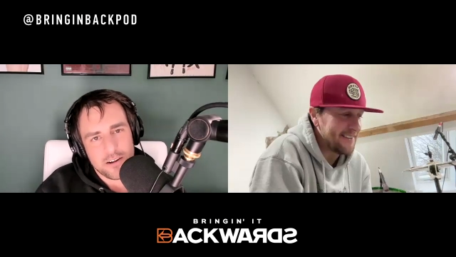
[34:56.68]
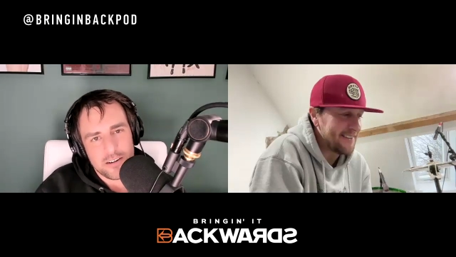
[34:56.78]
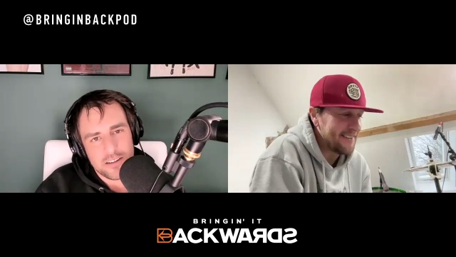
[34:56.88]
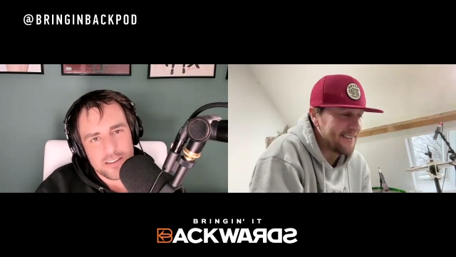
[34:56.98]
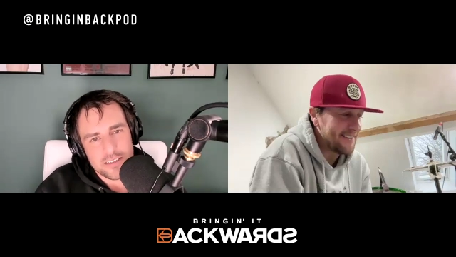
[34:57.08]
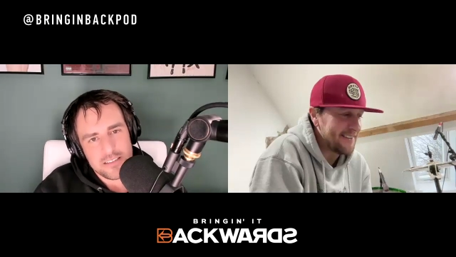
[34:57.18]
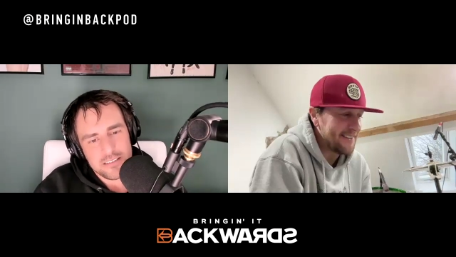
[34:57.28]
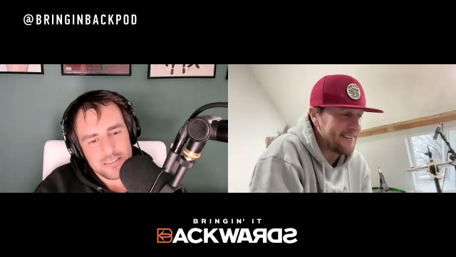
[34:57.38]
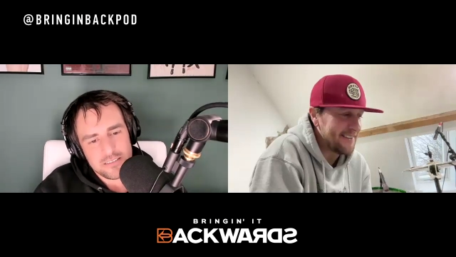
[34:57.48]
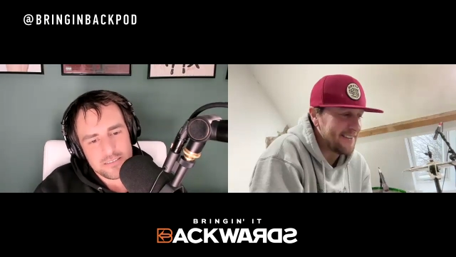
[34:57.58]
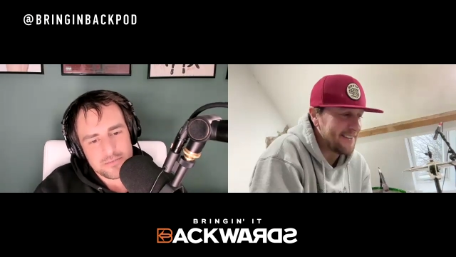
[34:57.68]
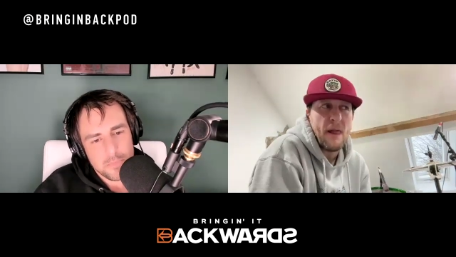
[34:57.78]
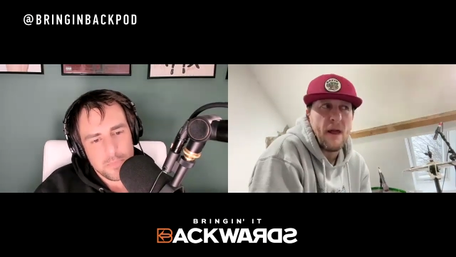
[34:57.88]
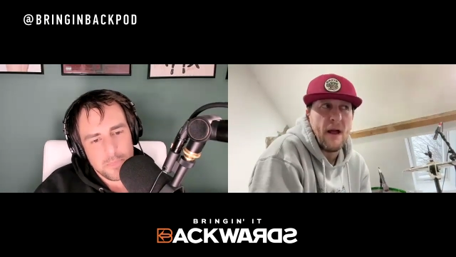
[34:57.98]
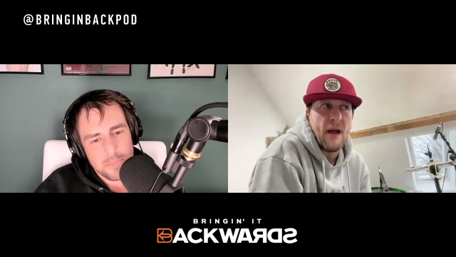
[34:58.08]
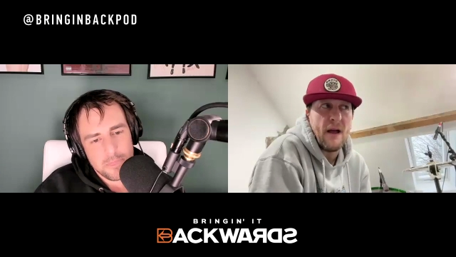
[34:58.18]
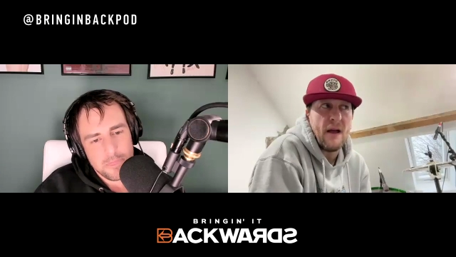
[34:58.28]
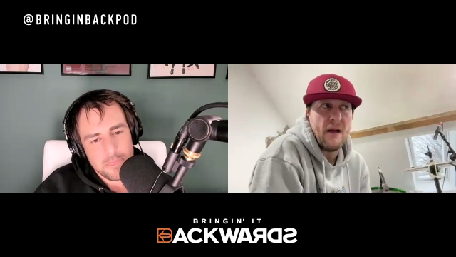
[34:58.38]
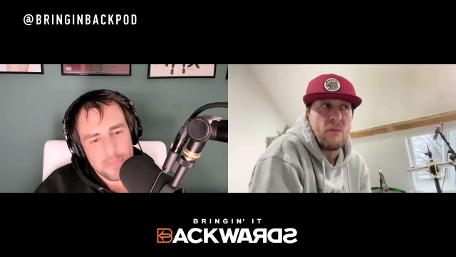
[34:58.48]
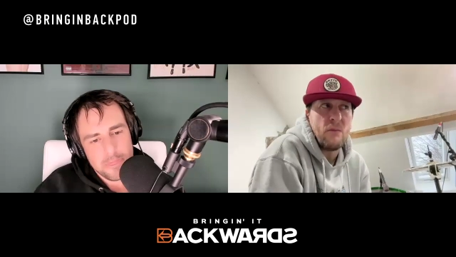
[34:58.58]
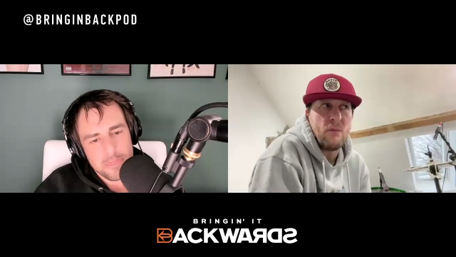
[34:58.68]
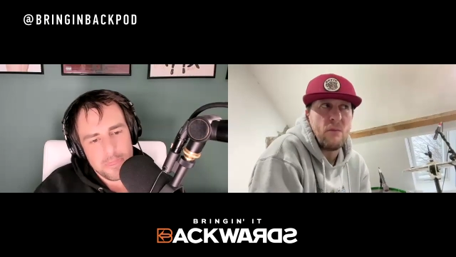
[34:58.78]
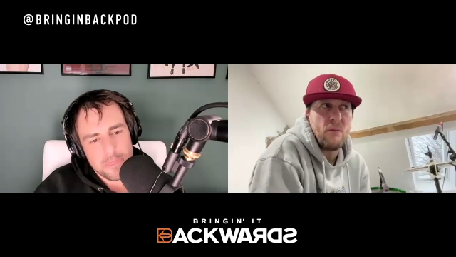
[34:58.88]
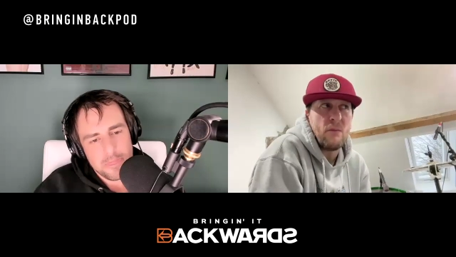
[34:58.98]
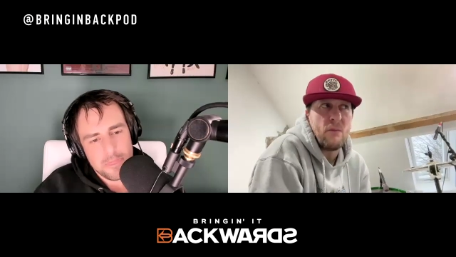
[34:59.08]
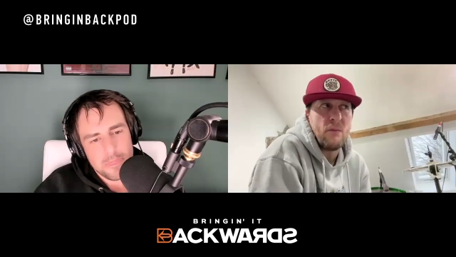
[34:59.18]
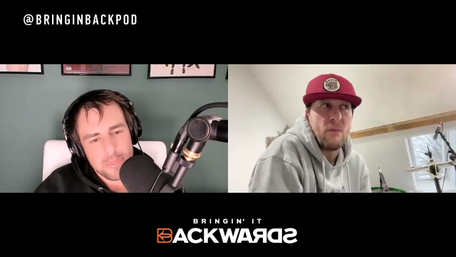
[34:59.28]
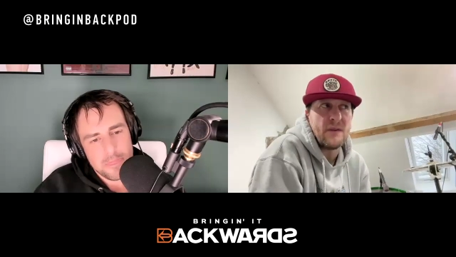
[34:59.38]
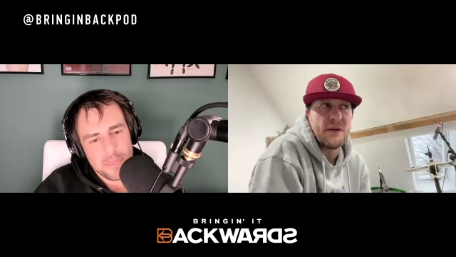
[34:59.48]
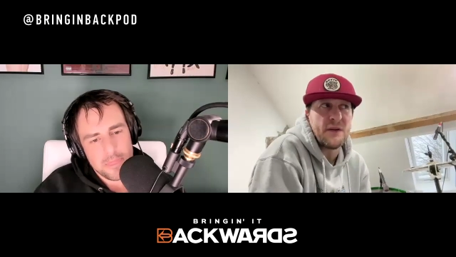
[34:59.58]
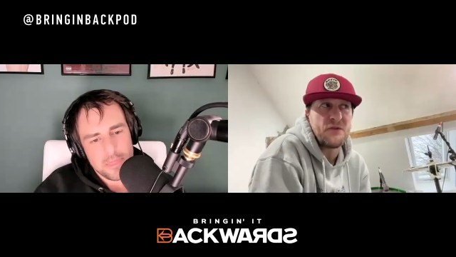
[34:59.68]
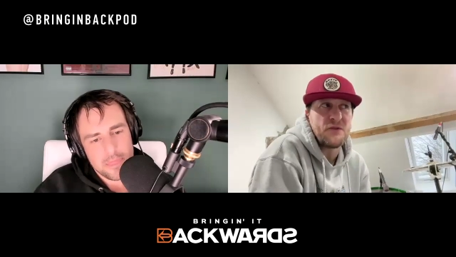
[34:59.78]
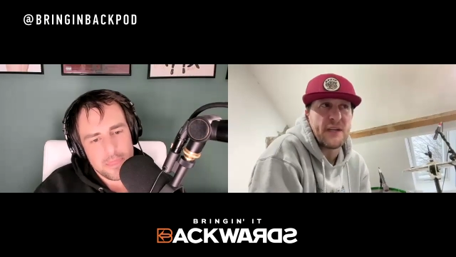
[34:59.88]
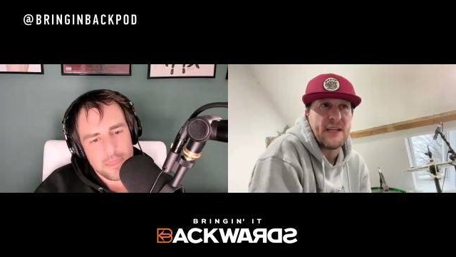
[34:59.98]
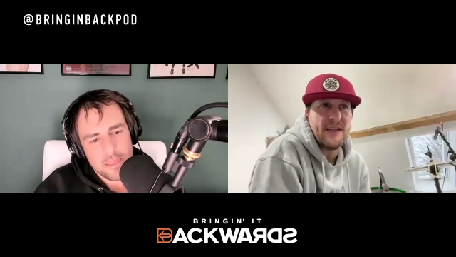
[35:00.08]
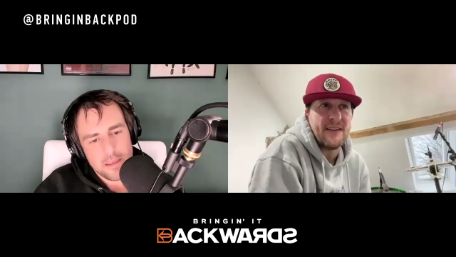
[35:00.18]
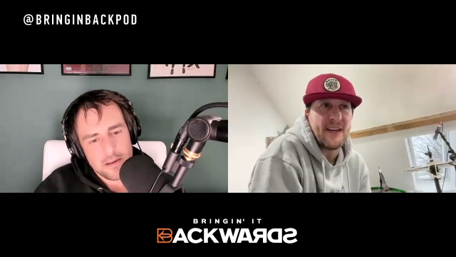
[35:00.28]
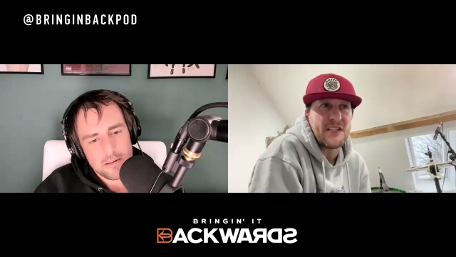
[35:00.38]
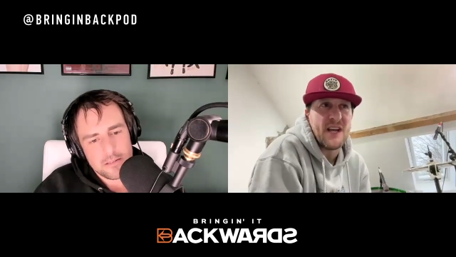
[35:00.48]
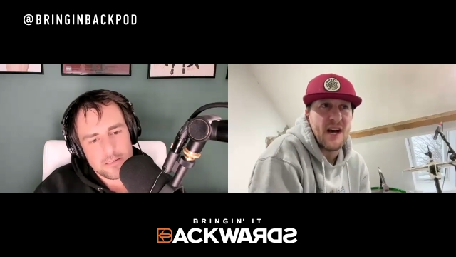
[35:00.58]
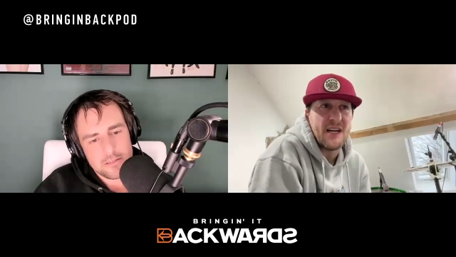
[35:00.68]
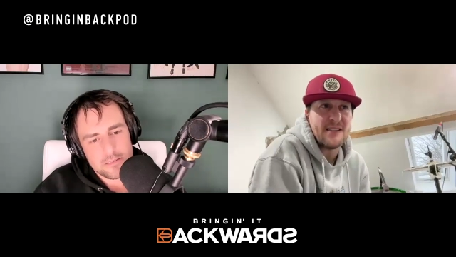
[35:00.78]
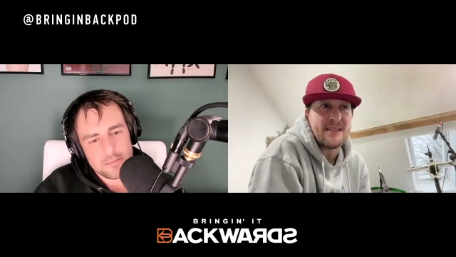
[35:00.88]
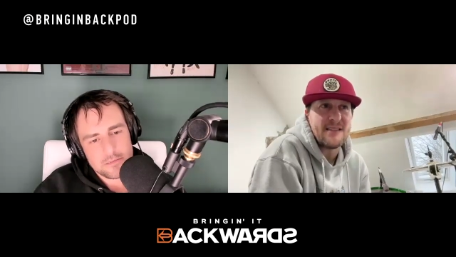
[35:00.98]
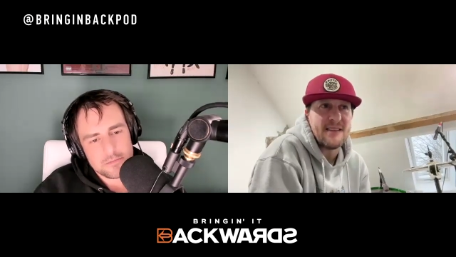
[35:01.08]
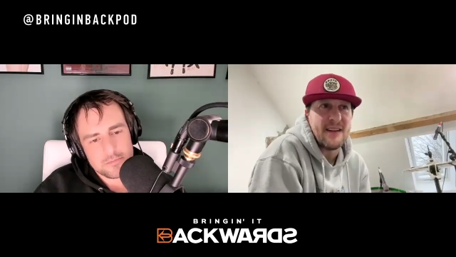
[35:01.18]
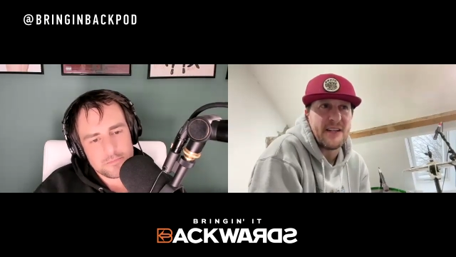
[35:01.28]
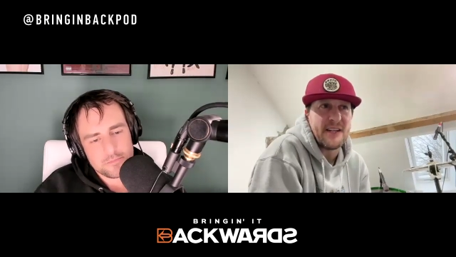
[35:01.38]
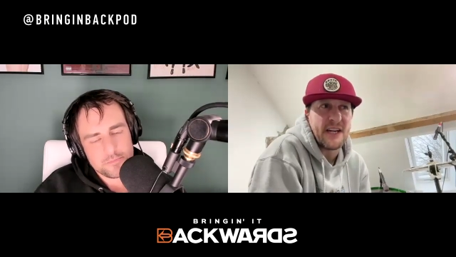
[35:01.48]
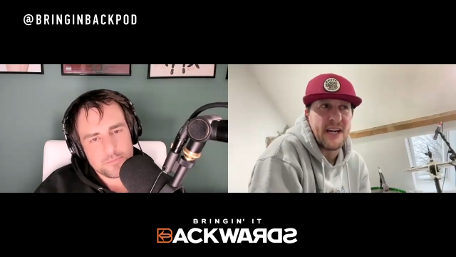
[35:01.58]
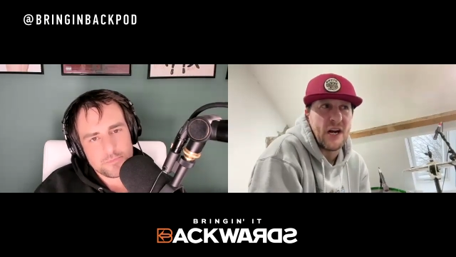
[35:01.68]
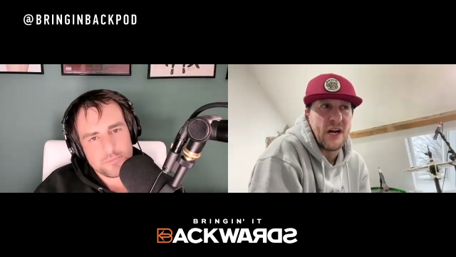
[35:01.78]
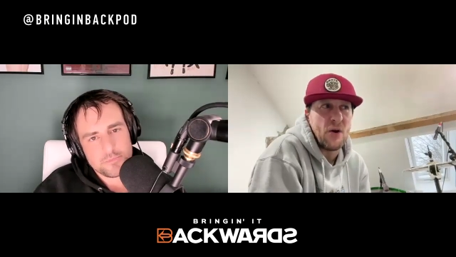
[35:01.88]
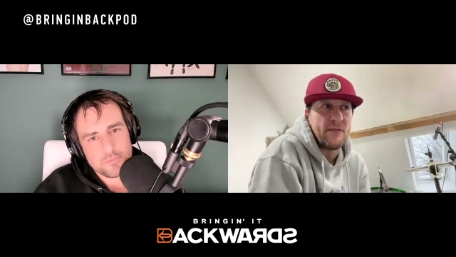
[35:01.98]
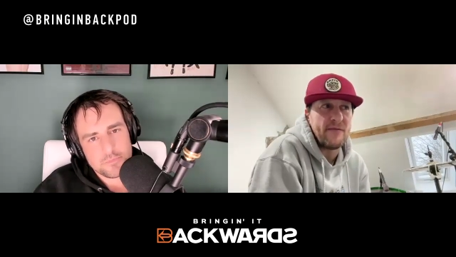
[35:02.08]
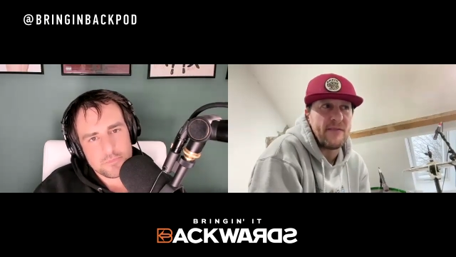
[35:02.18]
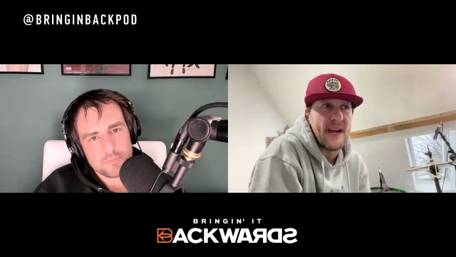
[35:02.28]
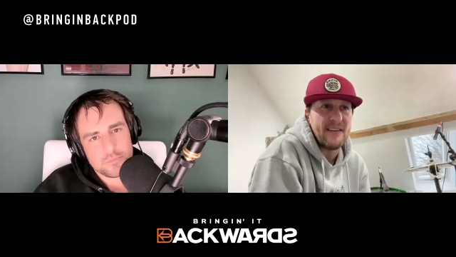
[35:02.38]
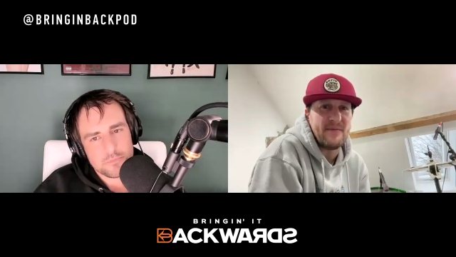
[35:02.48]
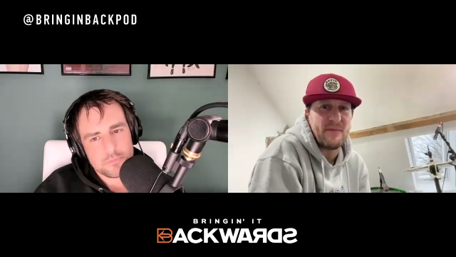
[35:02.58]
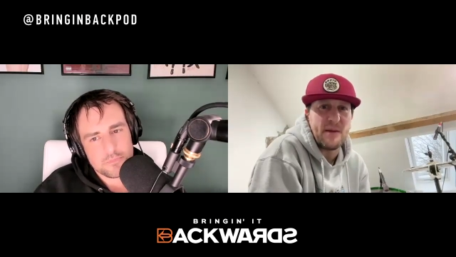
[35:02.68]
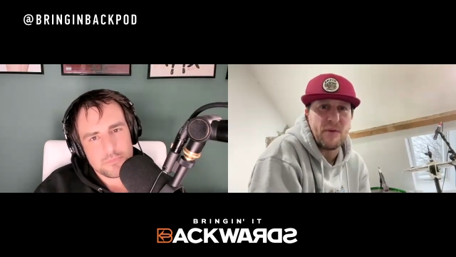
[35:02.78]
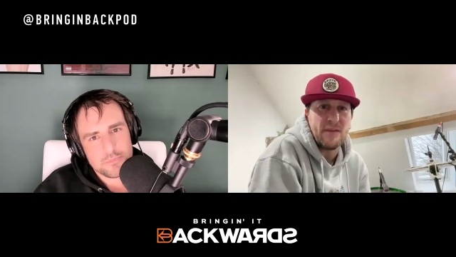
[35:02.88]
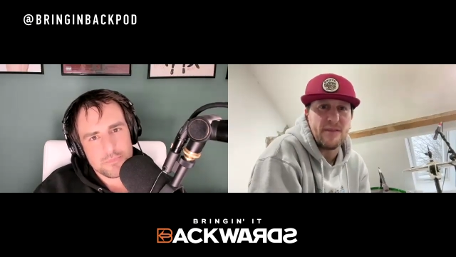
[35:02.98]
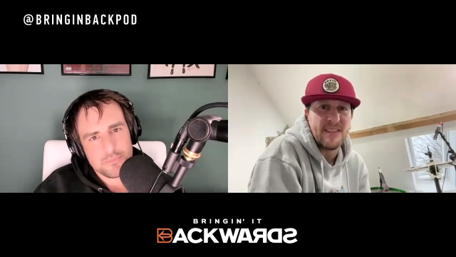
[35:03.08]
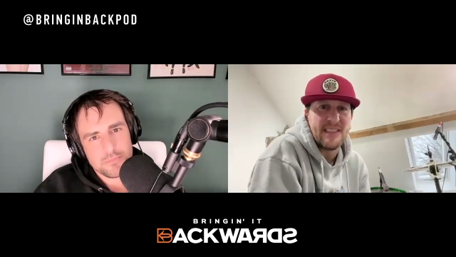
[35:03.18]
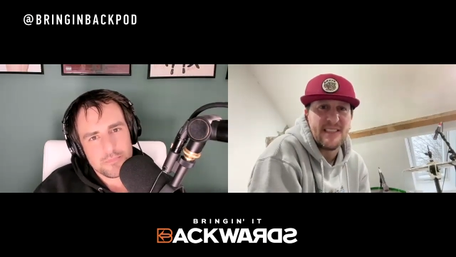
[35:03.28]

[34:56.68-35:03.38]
Speaker 1: artists. Um, it's going to be tricky at the start. You're going to get a lot of negative people.